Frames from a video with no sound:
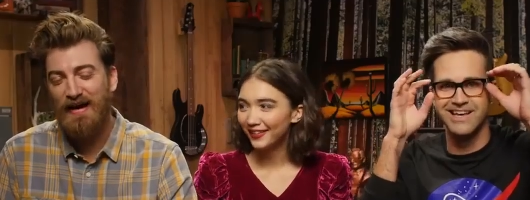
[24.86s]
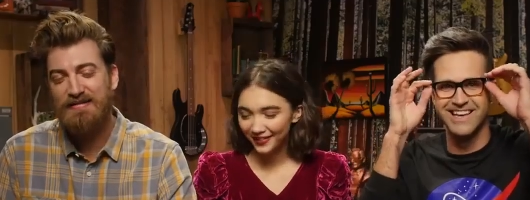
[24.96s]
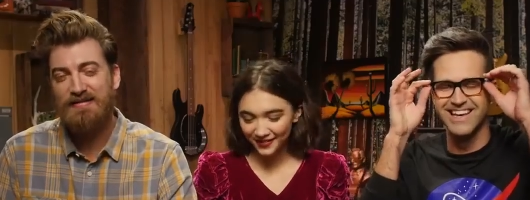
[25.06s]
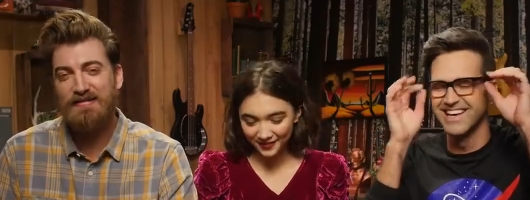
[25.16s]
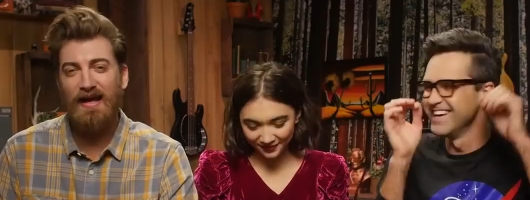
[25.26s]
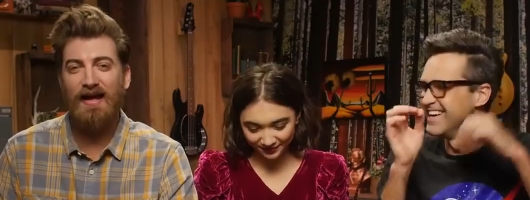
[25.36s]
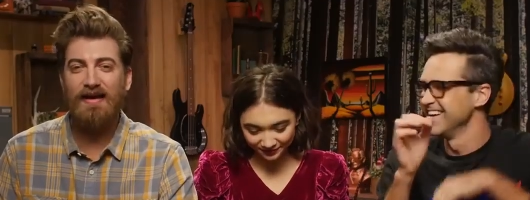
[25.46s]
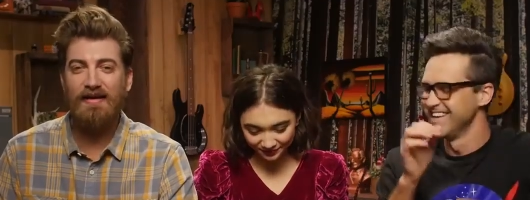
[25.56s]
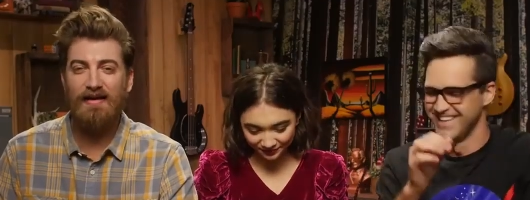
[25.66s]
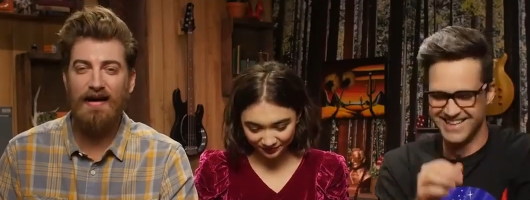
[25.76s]
Speaker 1: Now
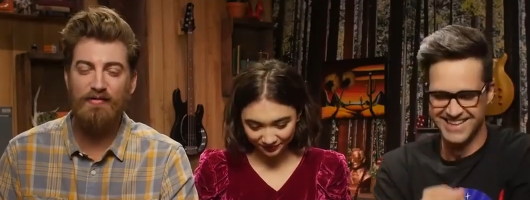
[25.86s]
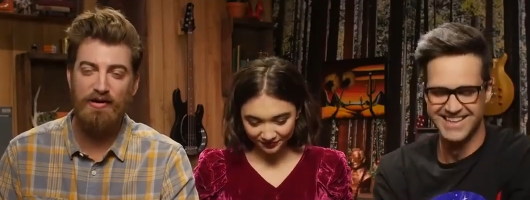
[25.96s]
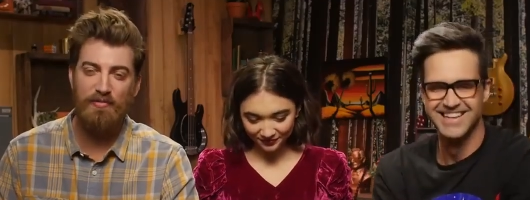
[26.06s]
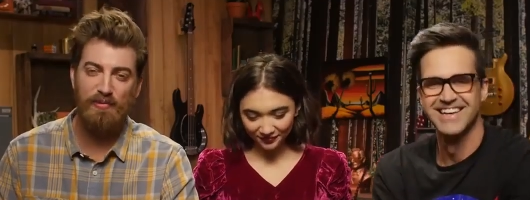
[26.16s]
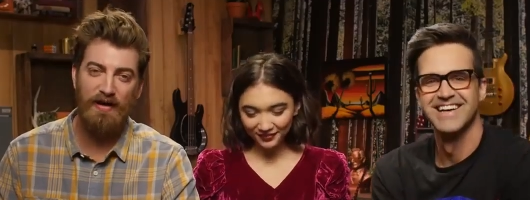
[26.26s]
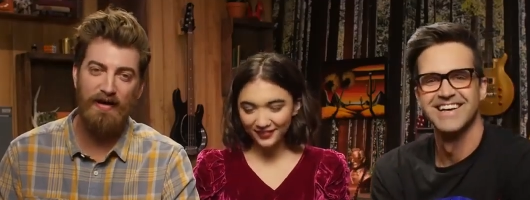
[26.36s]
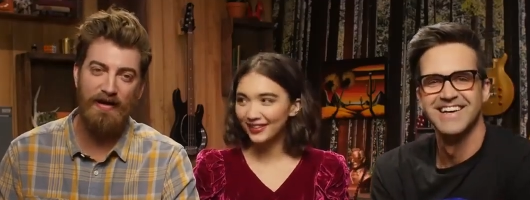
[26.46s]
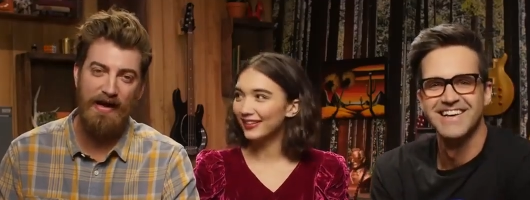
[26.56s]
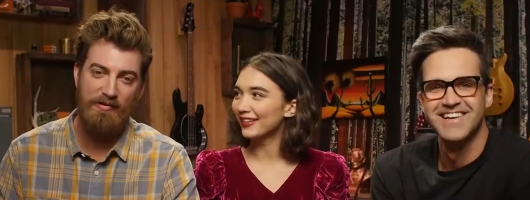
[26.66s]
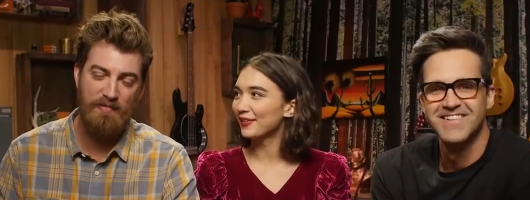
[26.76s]
today uh, we're gonna play a
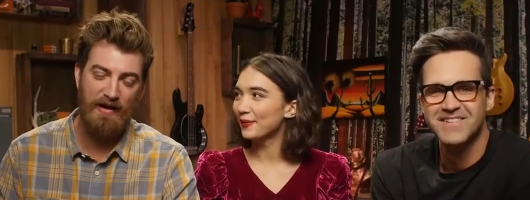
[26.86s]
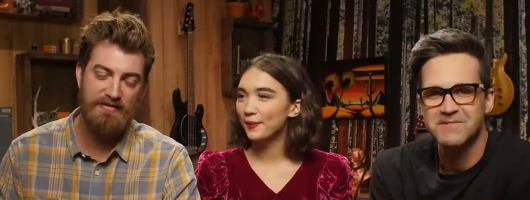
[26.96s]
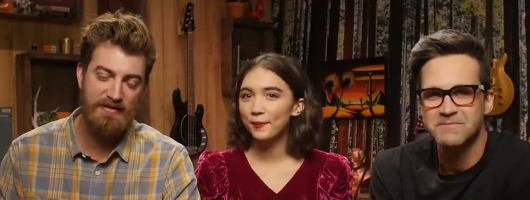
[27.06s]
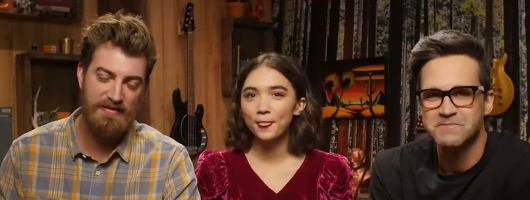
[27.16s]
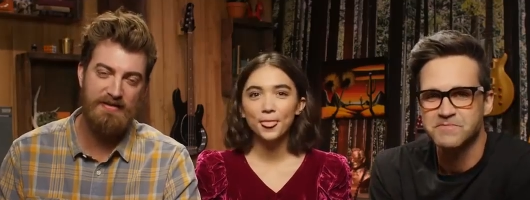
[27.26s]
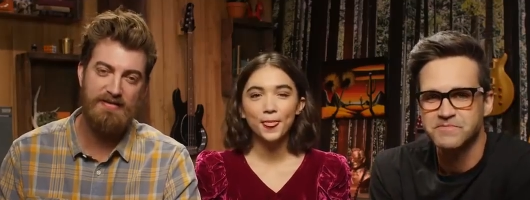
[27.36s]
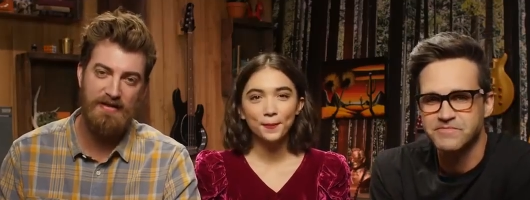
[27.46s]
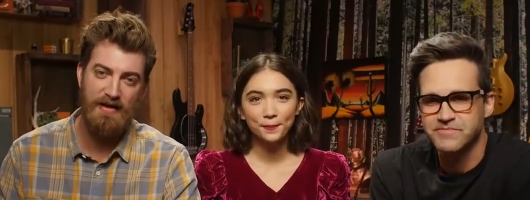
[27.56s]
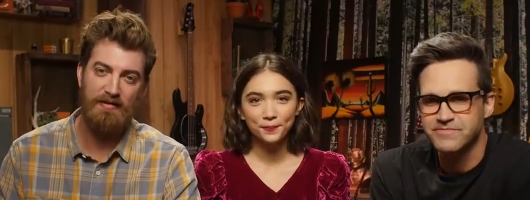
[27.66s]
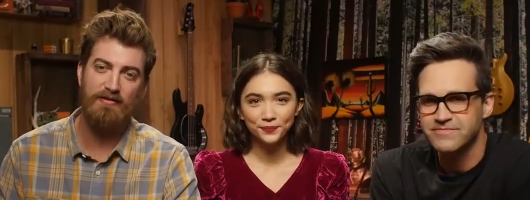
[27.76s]
game about Disney
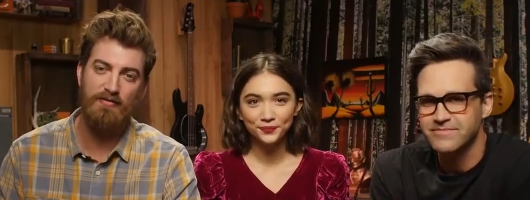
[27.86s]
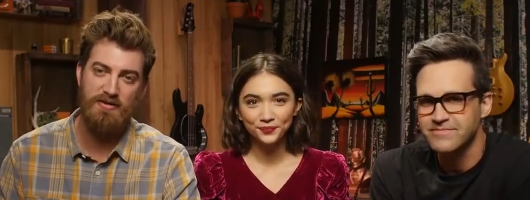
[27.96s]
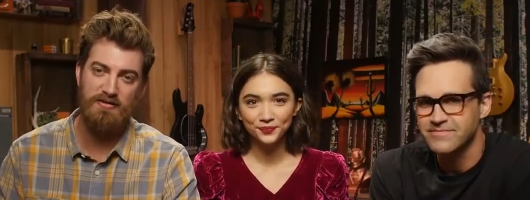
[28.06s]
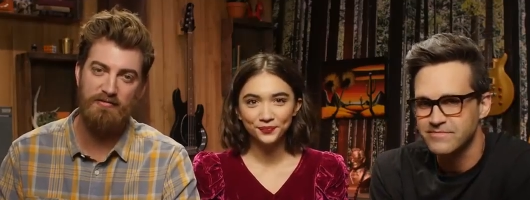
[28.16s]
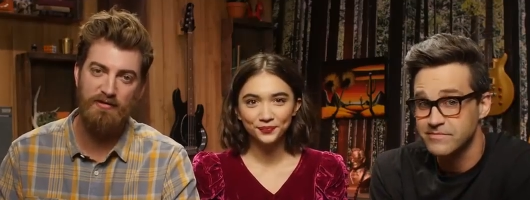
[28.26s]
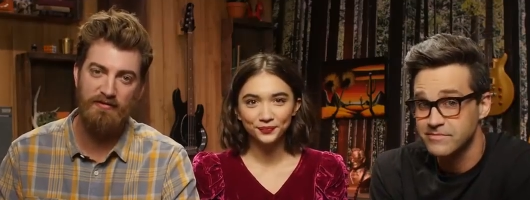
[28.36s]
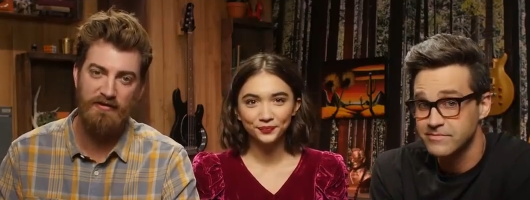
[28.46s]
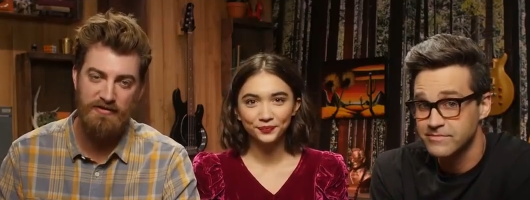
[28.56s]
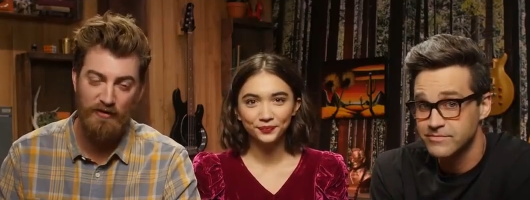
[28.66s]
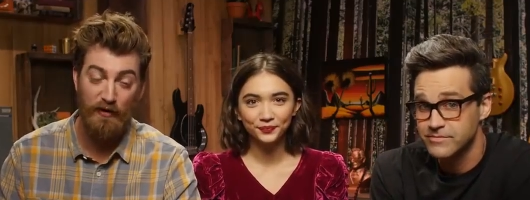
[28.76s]
Channel original
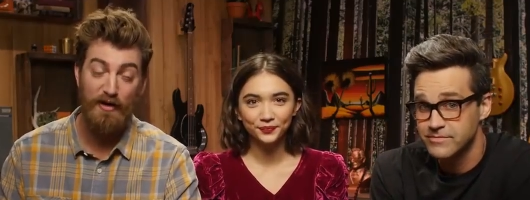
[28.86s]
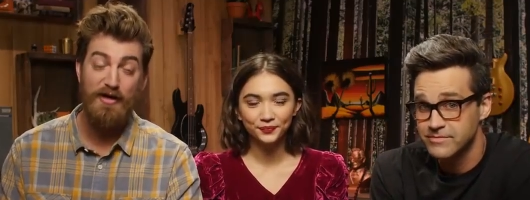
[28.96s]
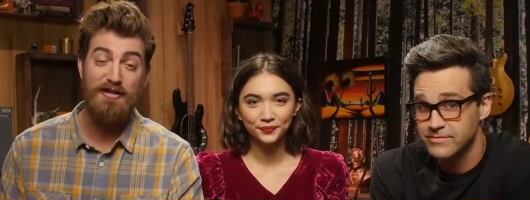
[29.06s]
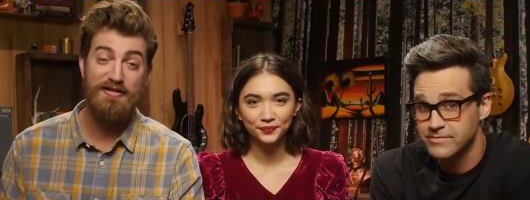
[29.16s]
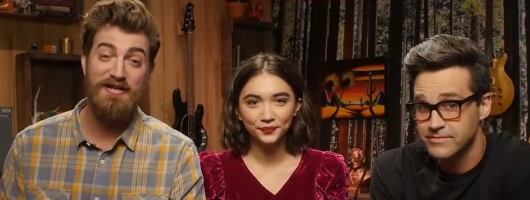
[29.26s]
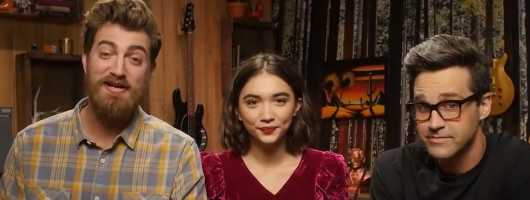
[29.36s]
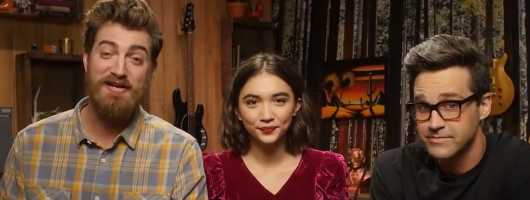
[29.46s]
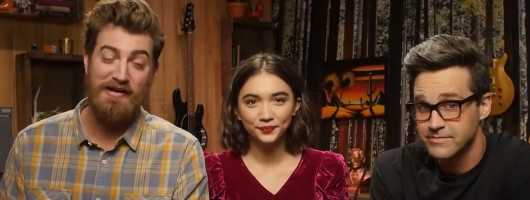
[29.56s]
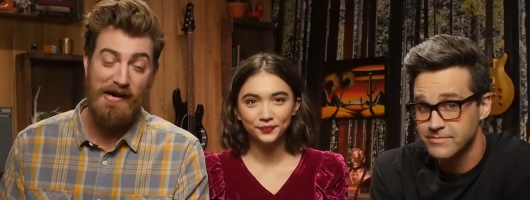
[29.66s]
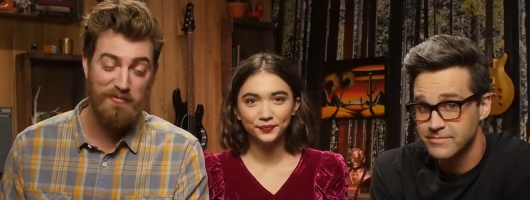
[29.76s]
movies, or
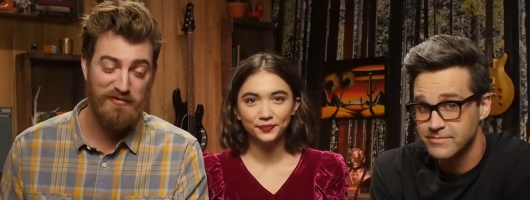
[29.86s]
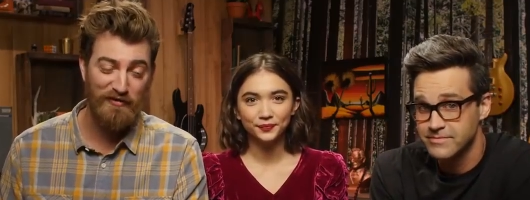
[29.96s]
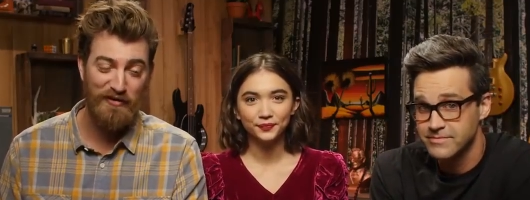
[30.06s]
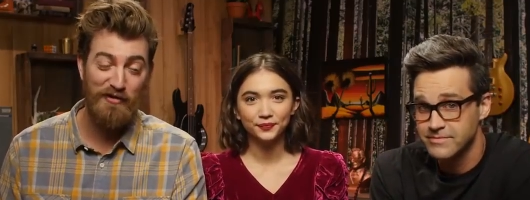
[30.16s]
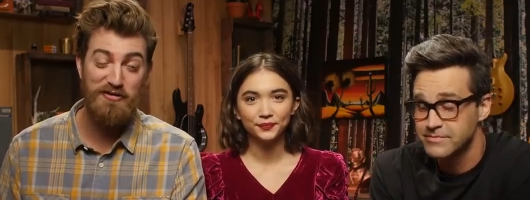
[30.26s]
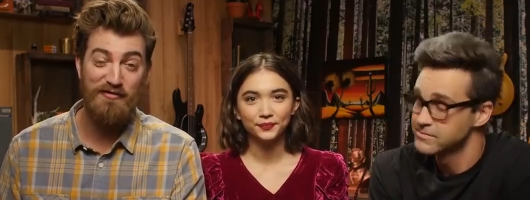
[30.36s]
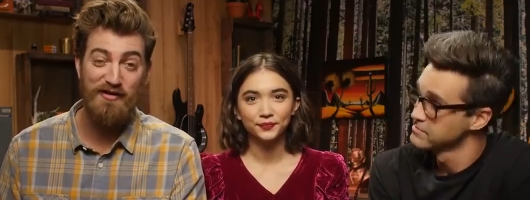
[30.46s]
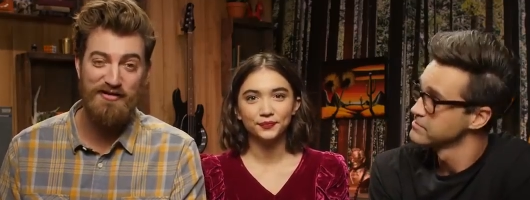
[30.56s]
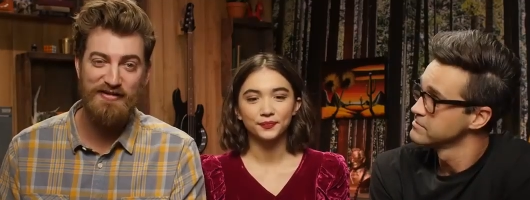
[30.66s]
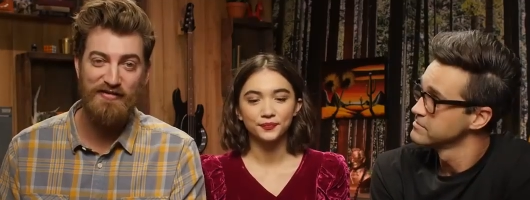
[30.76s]
DCOMs for those of
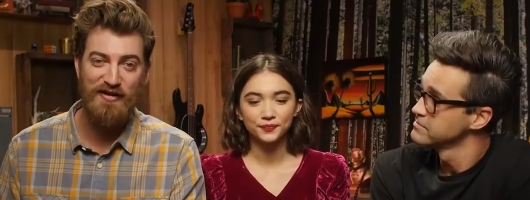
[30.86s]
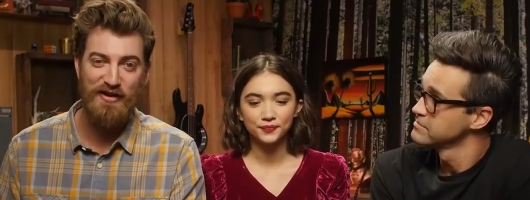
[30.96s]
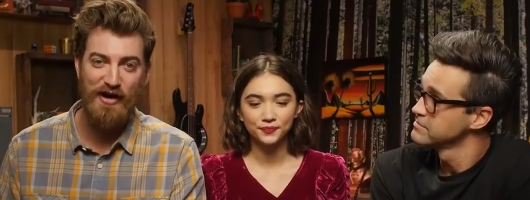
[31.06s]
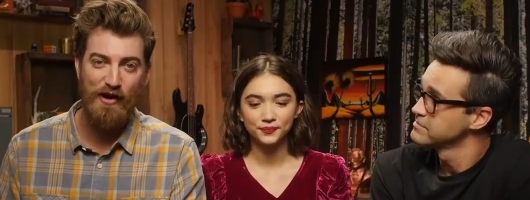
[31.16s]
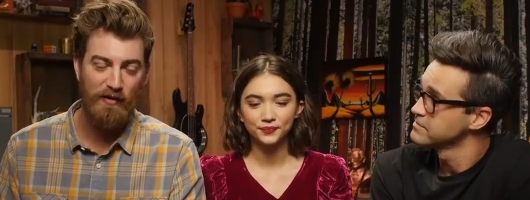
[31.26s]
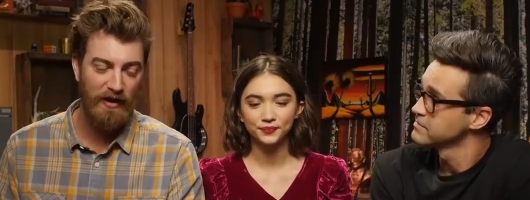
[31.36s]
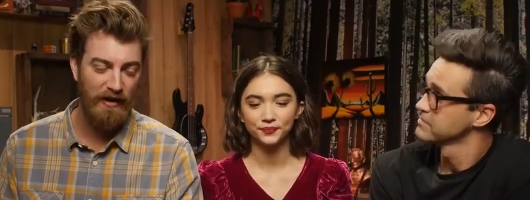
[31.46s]
us in the know,